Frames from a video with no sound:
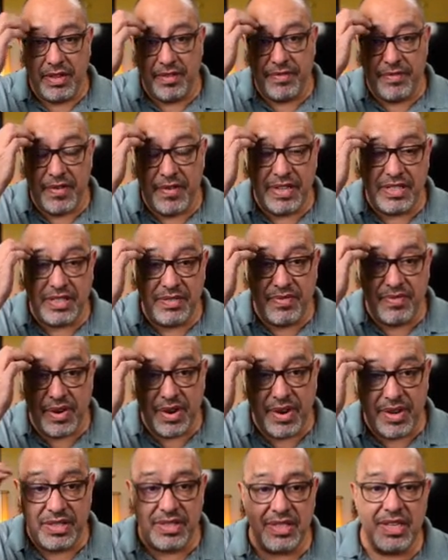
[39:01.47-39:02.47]
The first
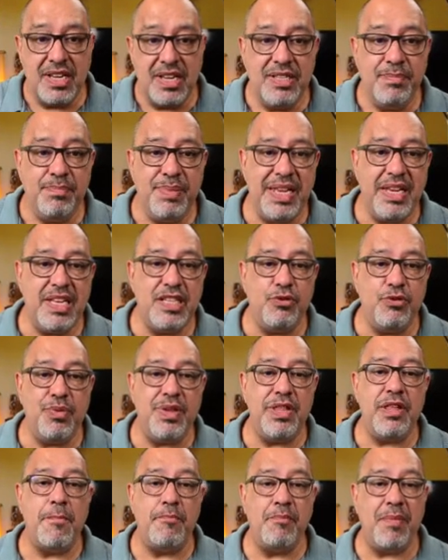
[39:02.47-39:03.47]
verse begins
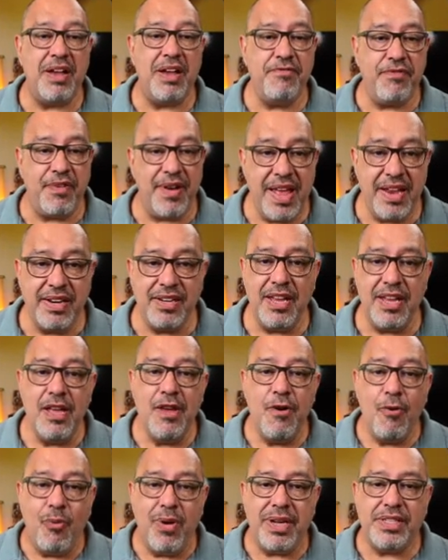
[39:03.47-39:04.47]
with, "My friend,
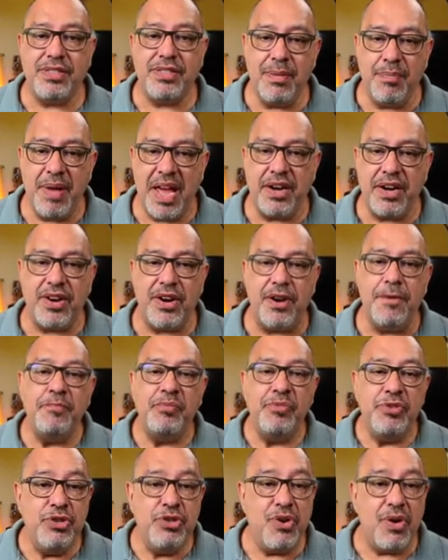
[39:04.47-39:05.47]
what's the
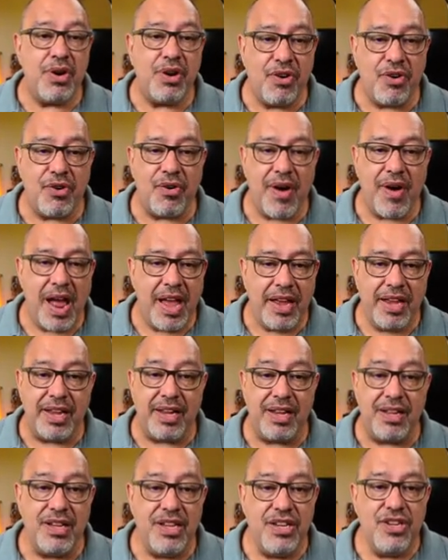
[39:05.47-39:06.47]
matter? You're
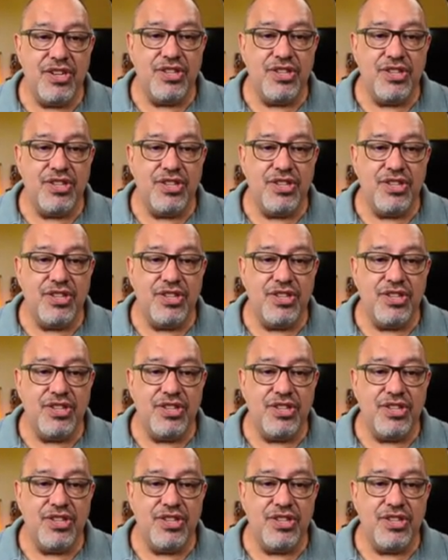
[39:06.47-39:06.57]
crying,